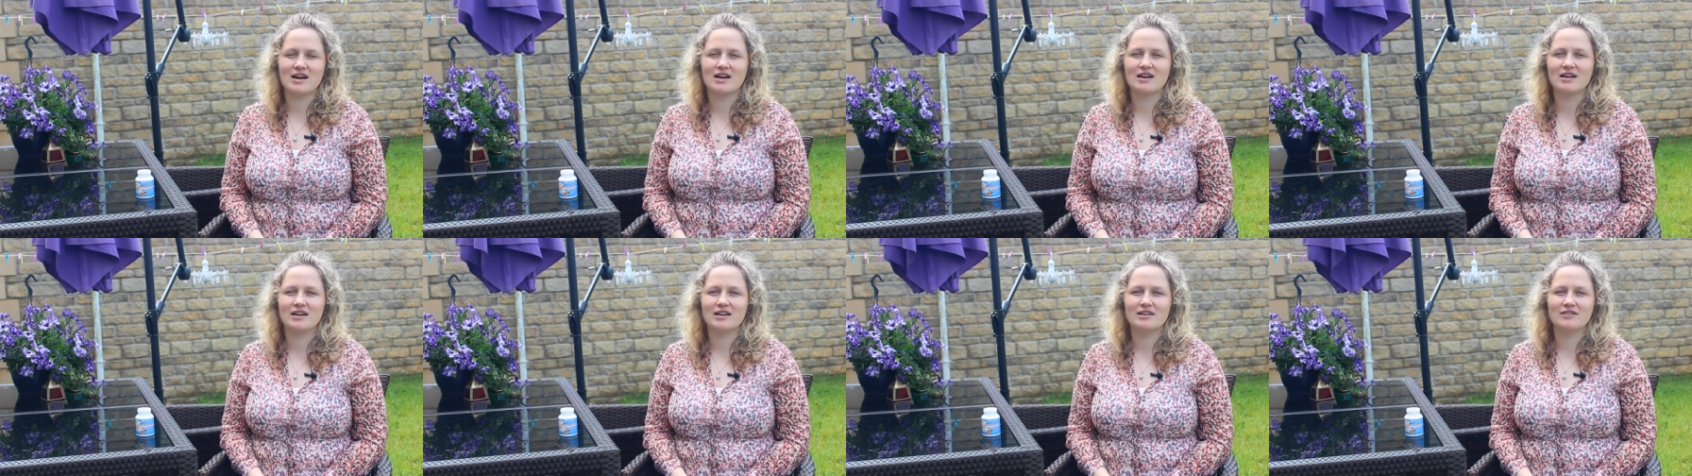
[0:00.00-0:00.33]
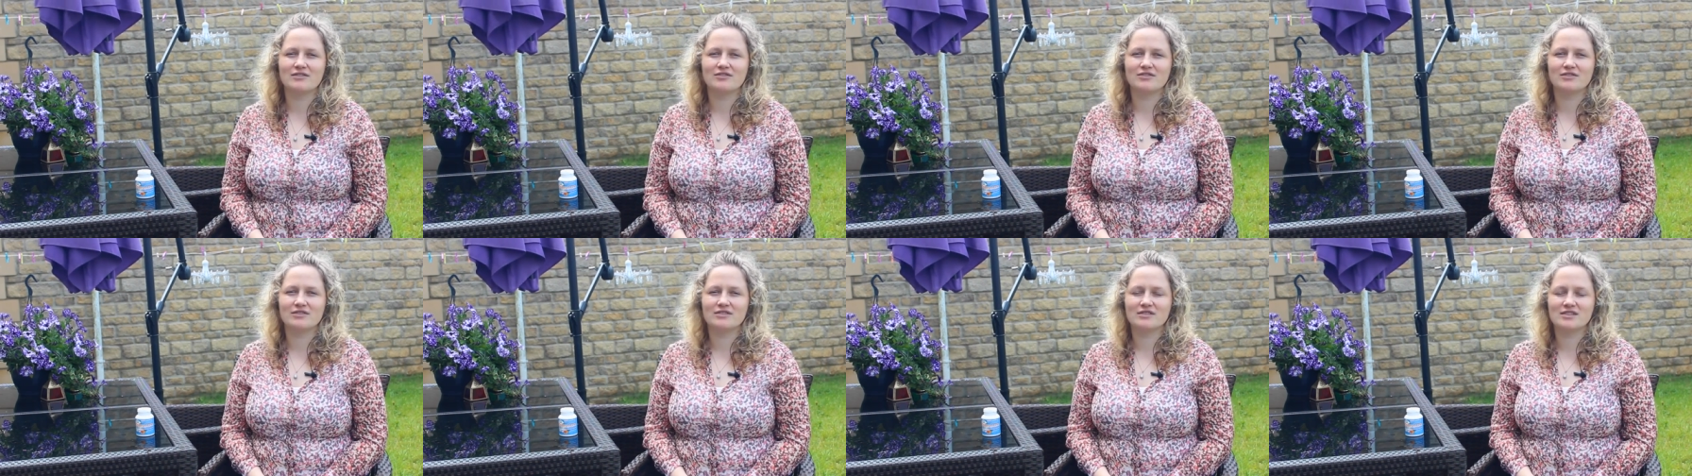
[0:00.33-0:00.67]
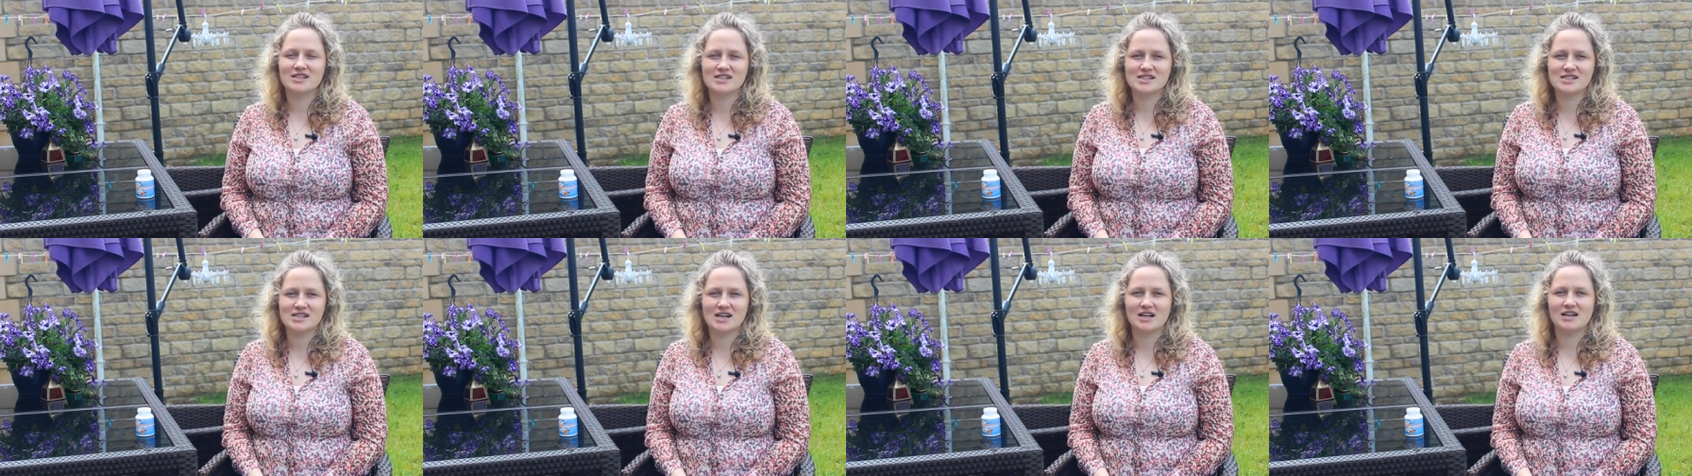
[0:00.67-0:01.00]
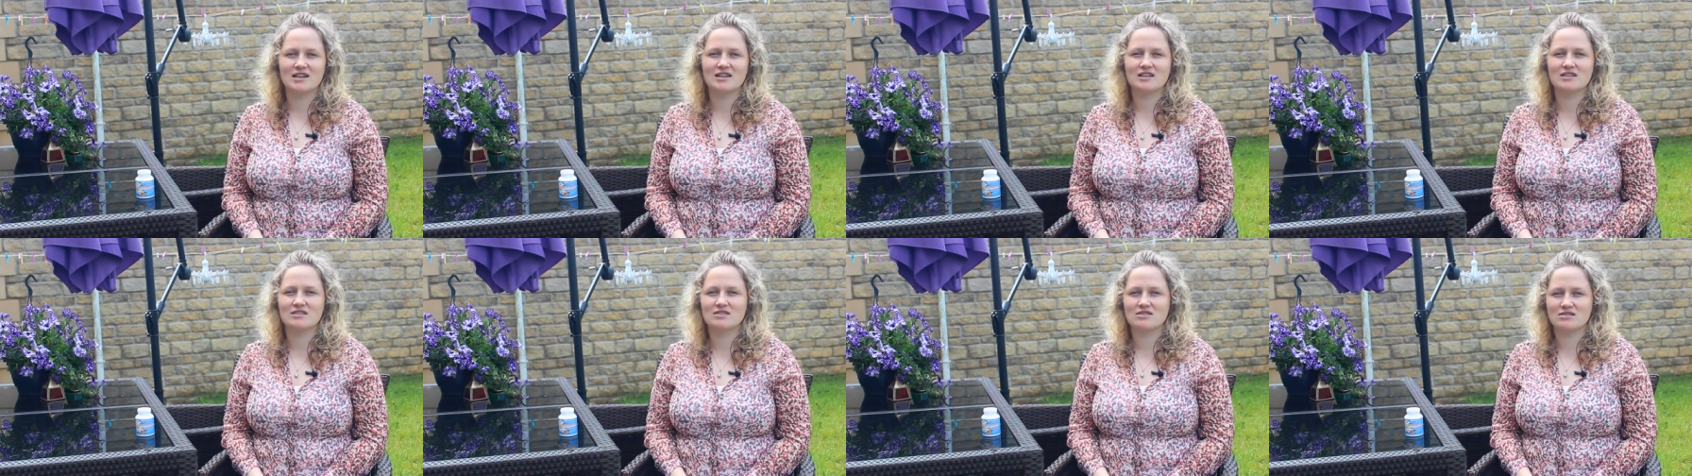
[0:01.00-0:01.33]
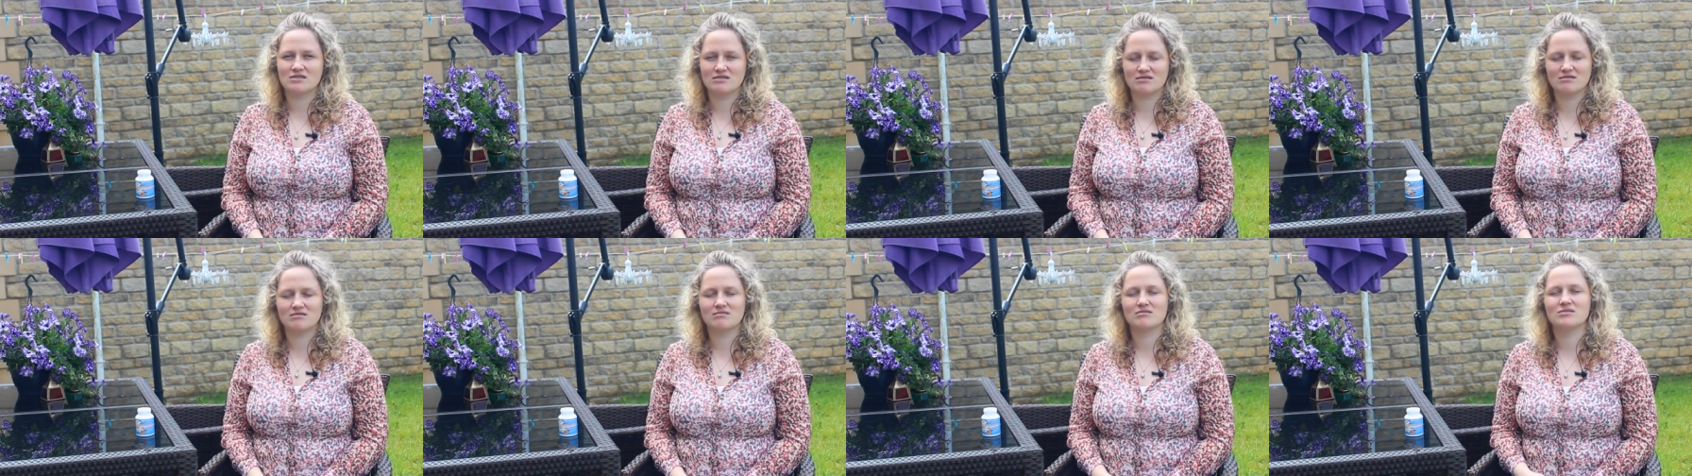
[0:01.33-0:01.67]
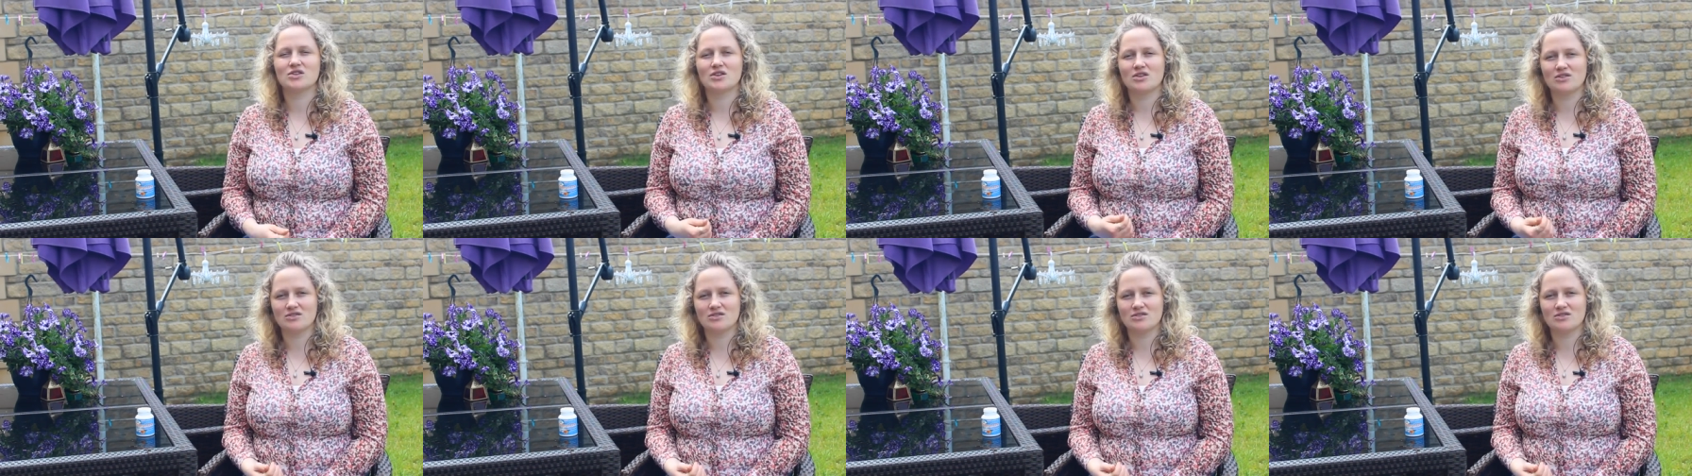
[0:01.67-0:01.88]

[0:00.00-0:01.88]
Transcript: I've decided to